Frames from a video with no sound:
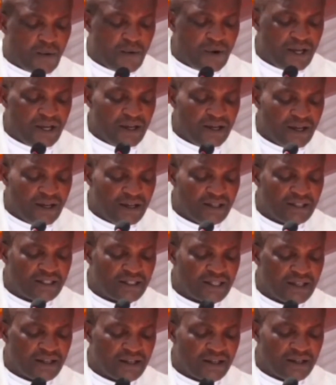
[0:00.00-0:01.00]
we
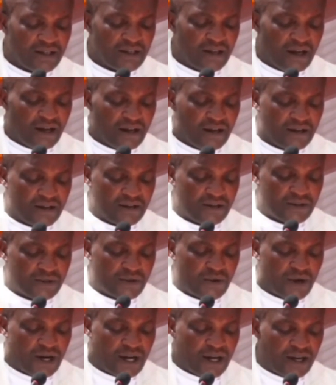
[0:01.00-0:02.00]
hasten
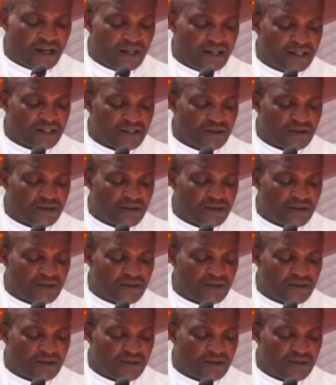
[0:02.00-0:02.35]
to add